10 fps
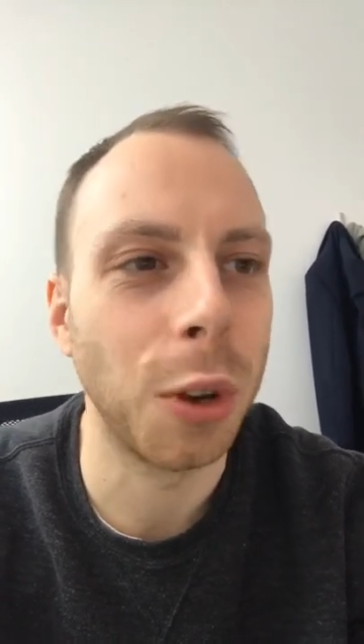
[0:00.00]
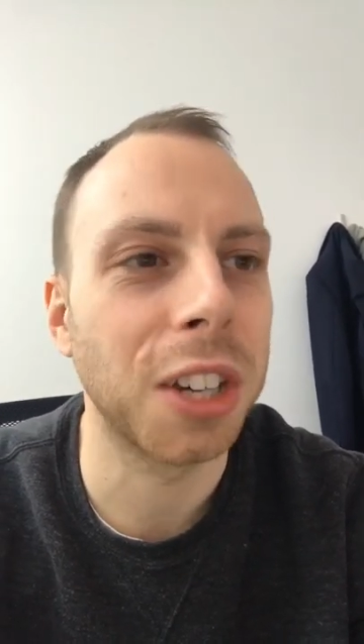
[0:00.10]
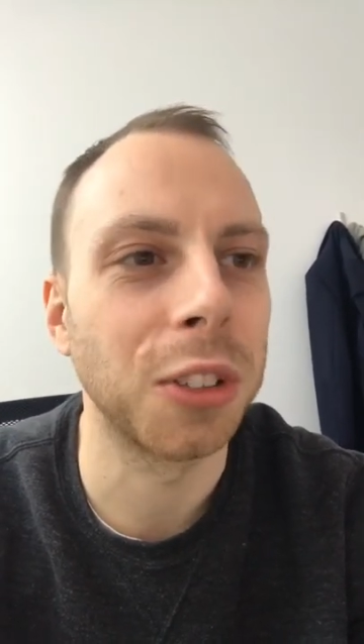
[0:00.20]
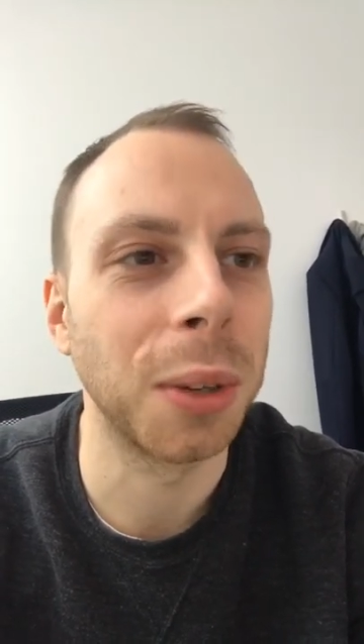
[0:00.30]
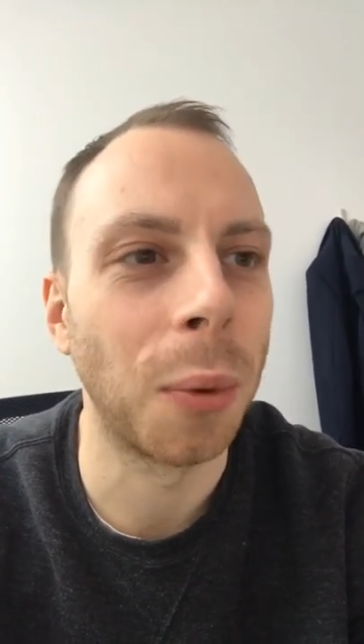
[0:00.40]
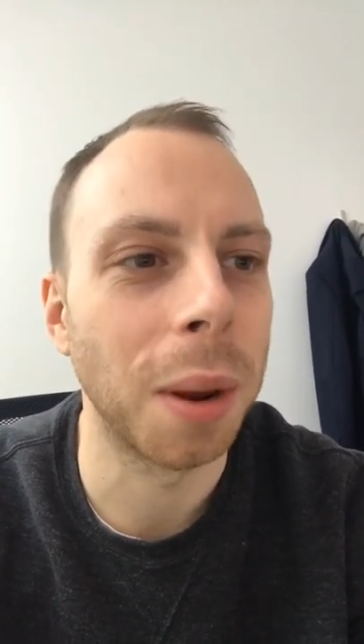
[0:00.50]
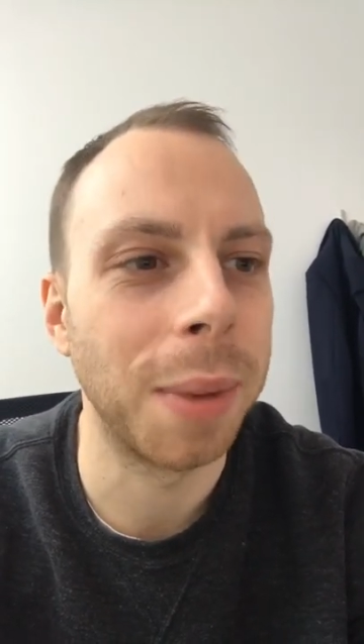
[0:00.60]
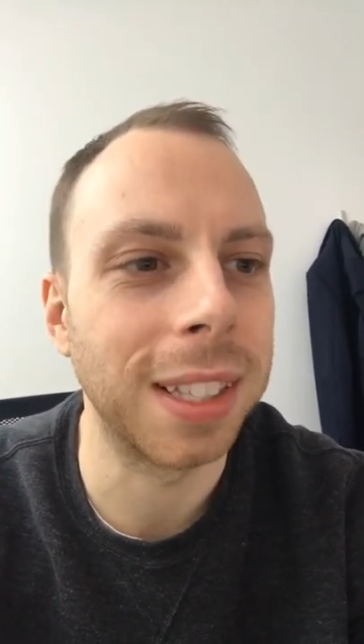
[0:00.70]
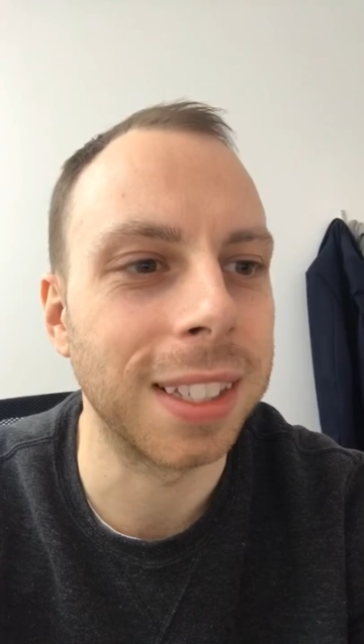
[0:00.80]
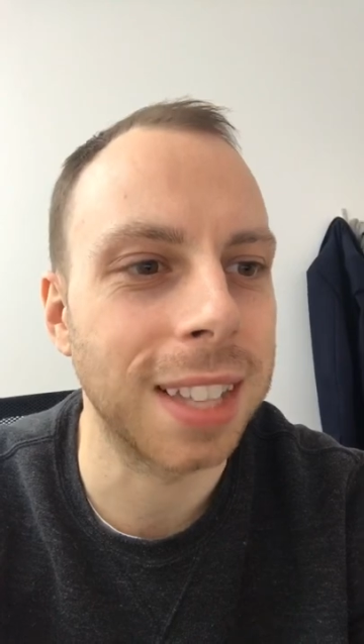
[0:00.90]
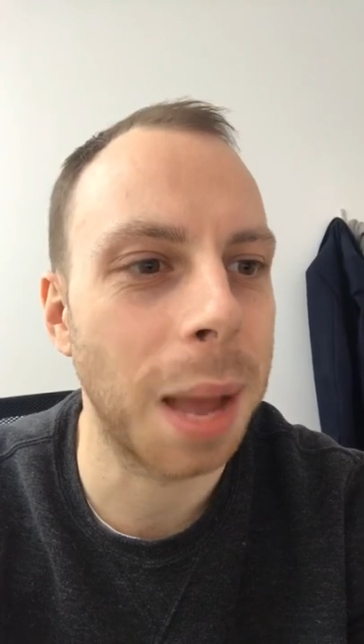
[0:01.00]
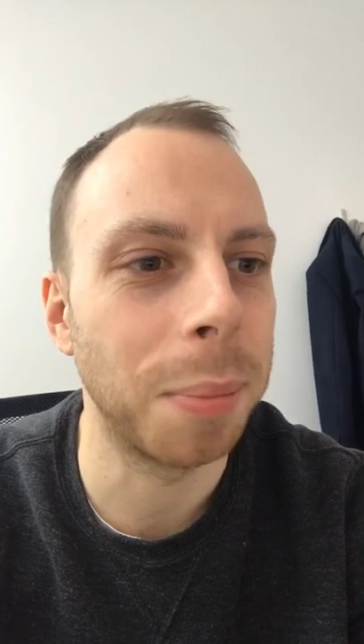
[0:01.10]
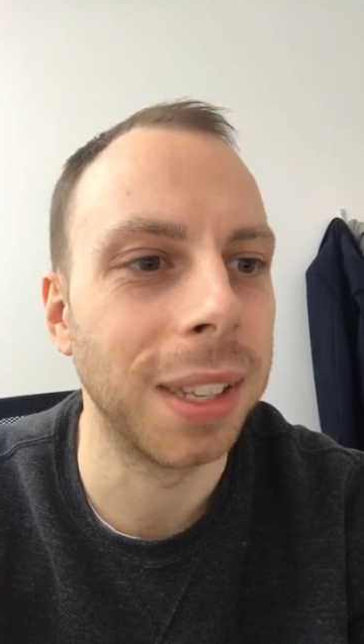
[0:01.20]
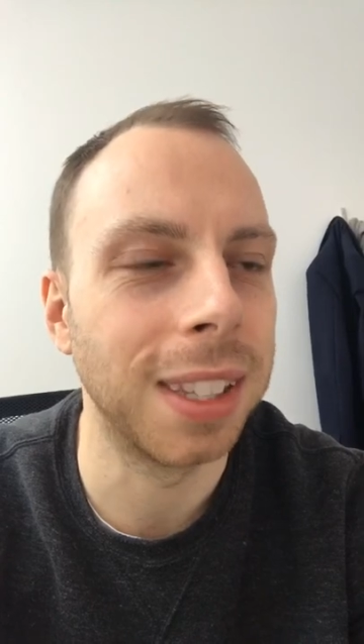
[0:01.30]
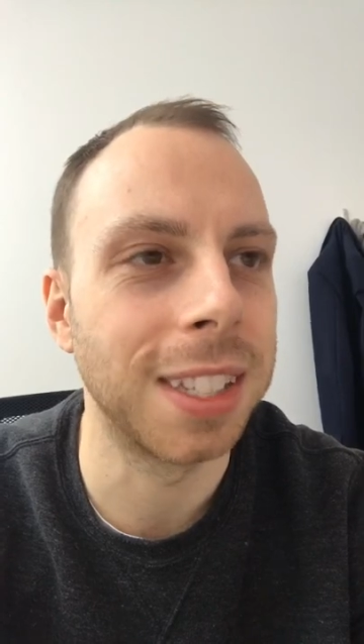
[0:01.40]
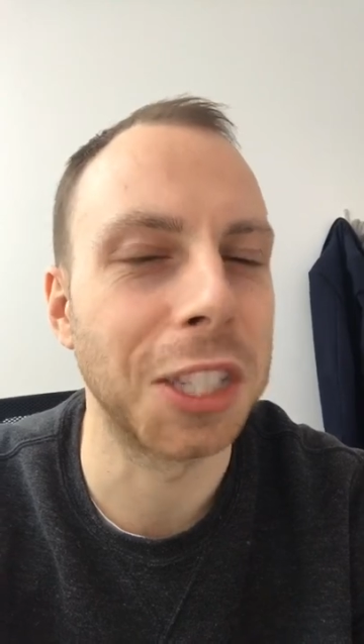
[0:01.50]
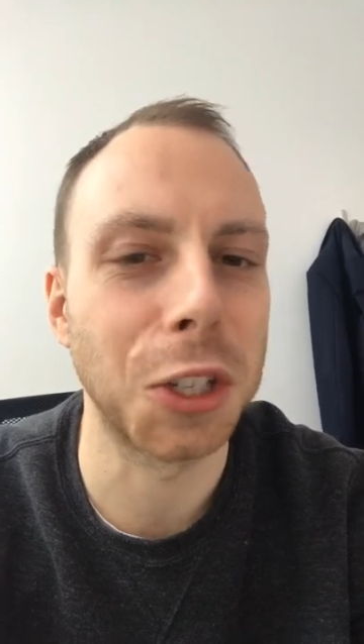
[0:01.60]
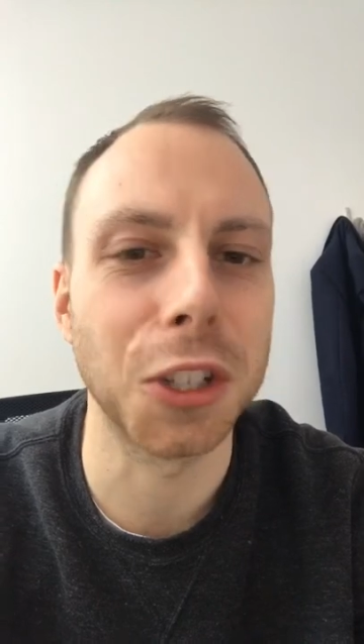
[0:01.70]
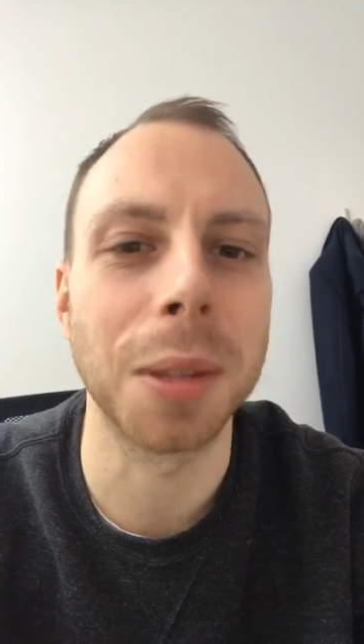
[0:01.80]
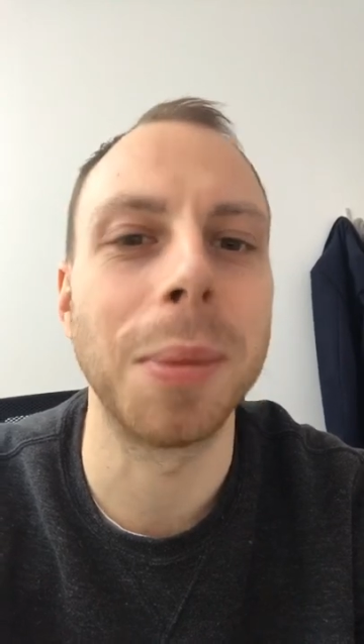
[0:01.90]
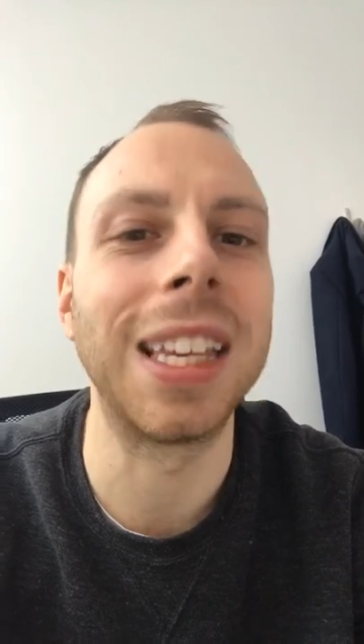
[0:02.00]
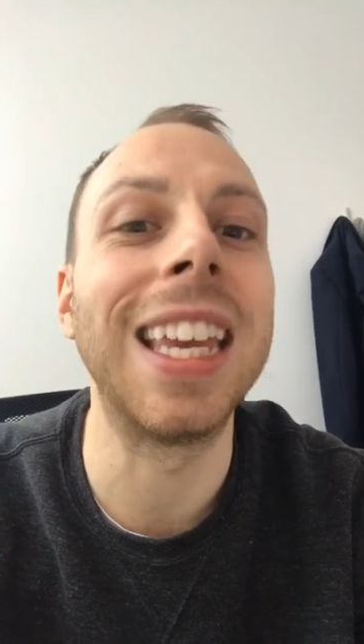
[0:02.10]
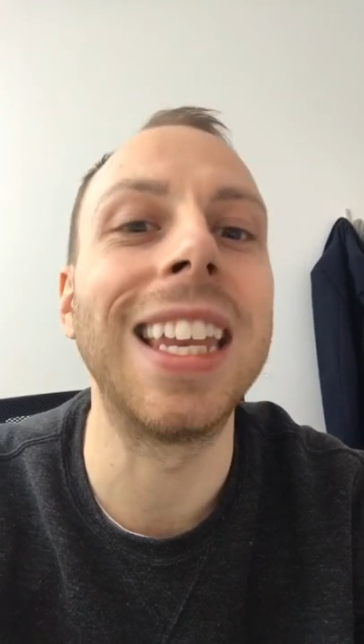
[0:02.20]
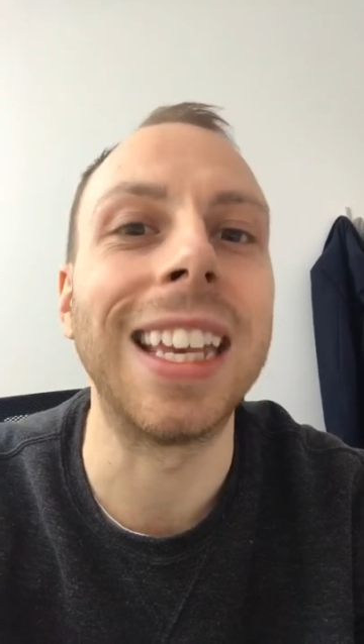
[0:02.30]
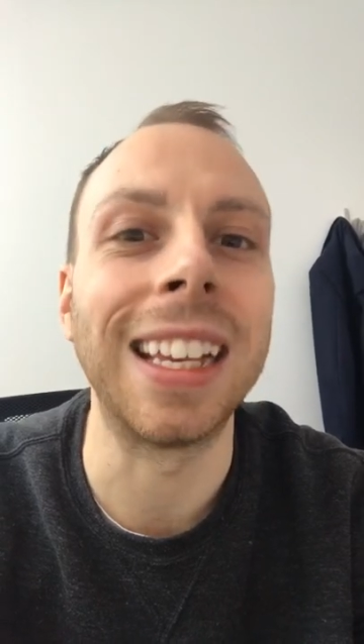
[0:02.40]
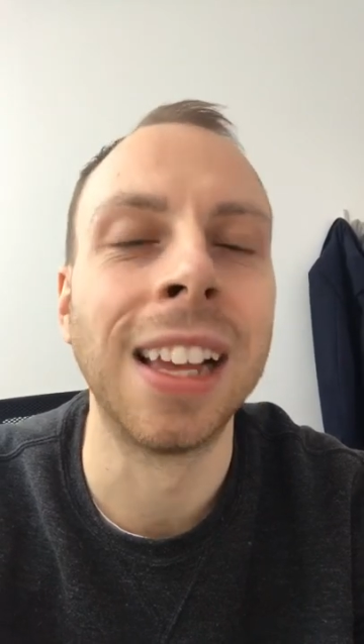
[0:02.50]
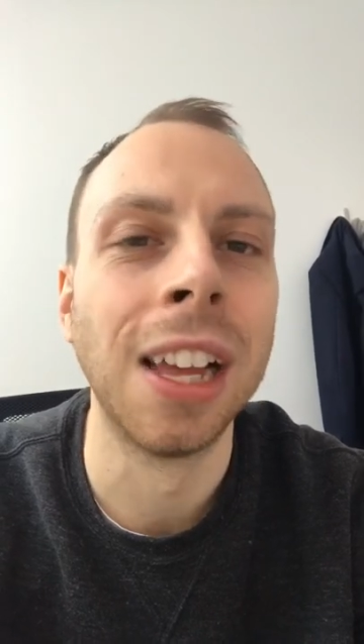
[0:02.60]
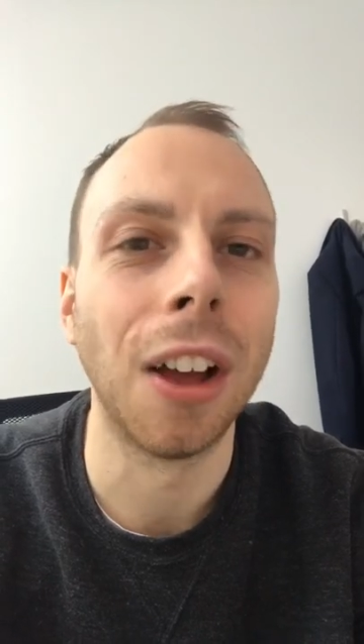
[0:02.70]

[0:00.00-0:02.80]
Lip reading: actually want to make this happen, this is just the beginning